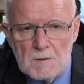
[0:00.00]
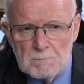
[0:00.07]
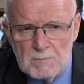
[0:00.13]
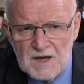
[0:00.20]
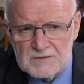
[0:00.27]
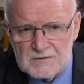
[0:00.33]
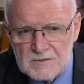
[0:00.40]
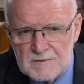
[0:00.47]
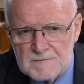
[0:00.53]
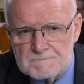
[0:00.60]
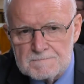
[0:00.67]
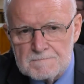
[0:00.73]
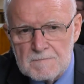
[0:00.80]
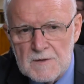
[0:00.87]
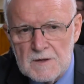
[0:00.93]
But
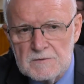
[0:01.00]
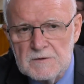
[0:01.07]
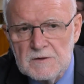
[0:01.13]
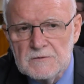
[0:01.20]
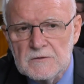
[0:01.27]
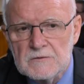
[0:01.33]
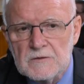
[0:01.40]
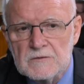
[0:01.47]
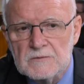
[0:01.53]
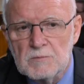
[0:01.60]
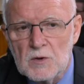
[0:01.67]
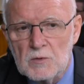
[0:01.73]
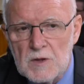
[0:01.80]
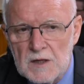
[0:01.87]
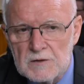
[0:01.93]
this is a
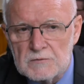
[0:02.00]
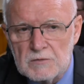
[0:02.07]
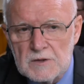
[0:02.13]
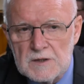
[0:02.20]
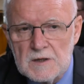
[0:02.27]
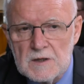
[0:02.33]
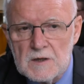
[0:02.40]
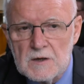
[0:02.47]
small country,